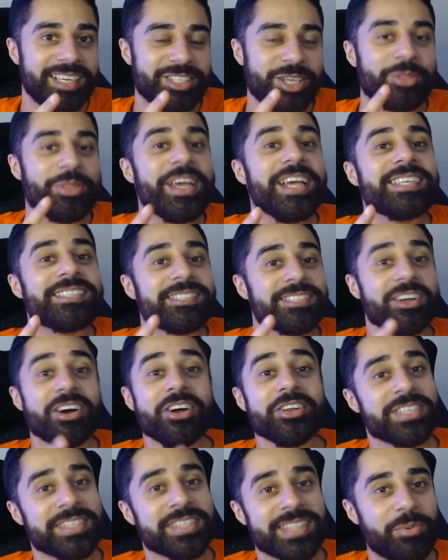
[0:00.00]
So they're
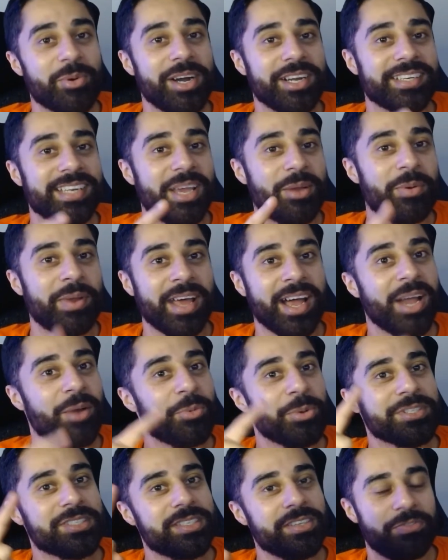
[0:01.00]
starting their workday when I
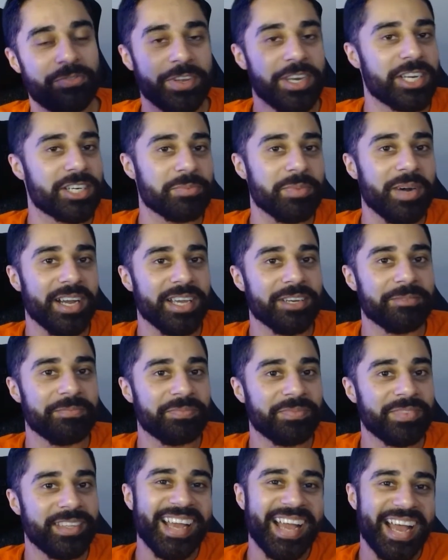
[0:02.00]
want to finish mine.
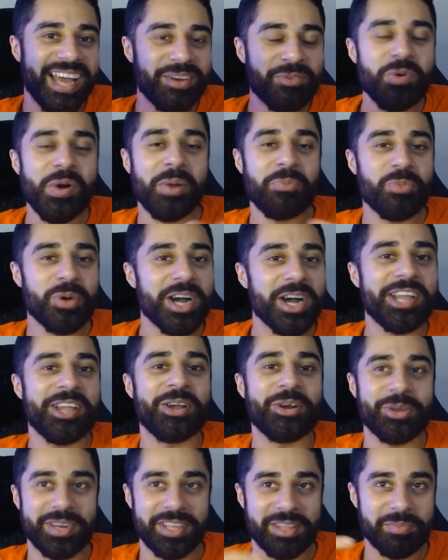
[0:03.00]
And what I'm
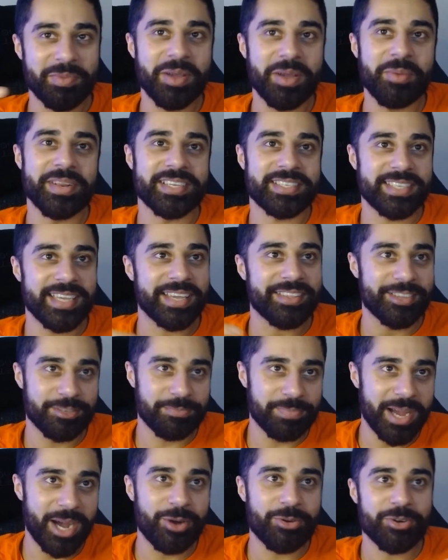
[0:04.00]
working on at the moment is setting
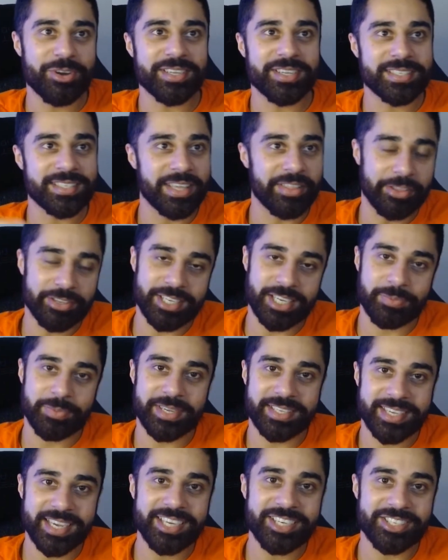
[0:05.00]
those boundaries and setting those
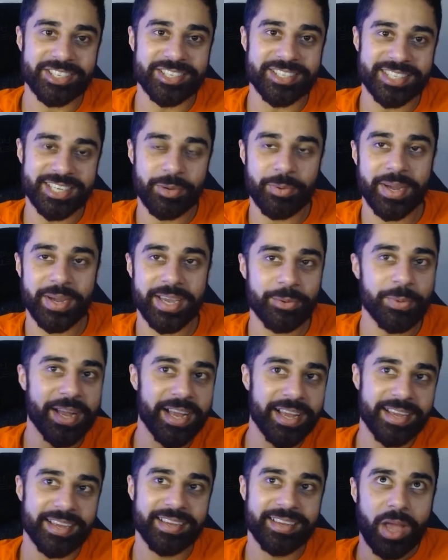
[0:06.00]
expectations in a way
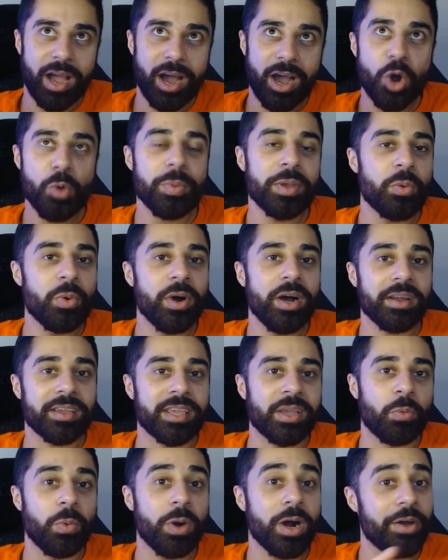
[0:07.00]
where I'll be
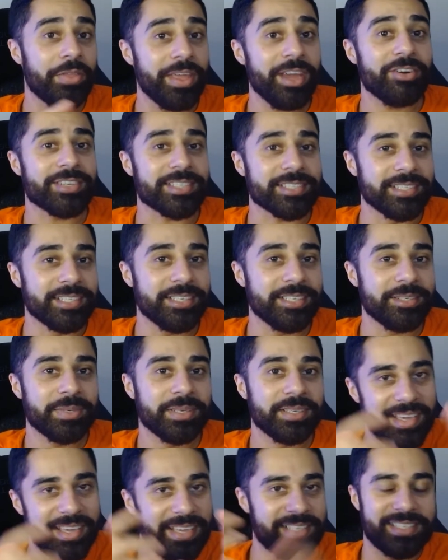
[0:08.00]
working while they're asleep,
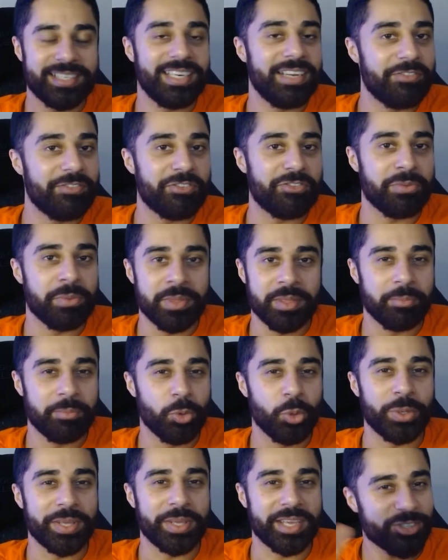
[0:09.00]
is delivered for them in the
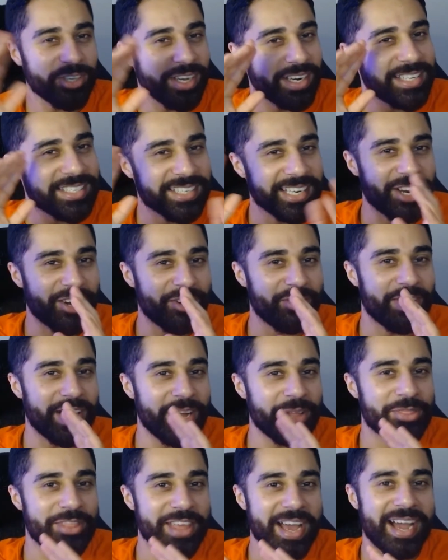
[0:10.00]
morning, and trying to set it
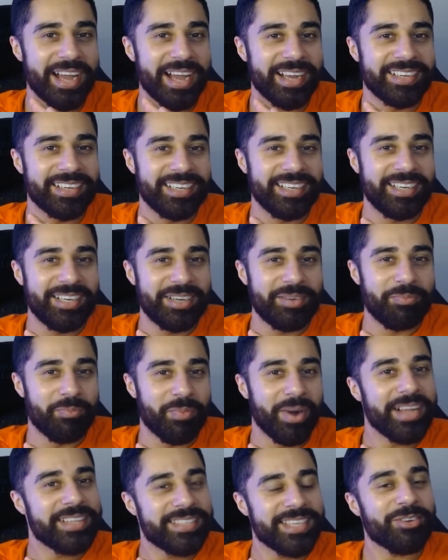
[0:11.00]
around that
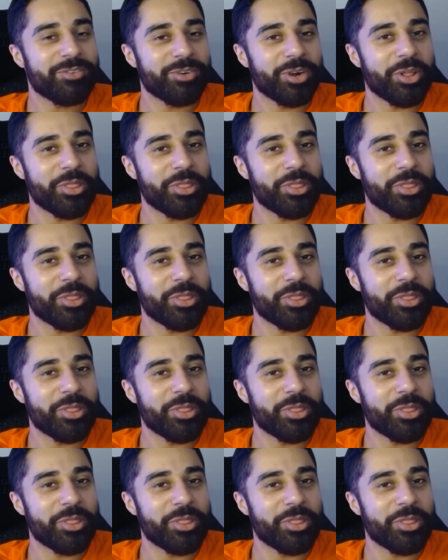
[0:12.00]
mindset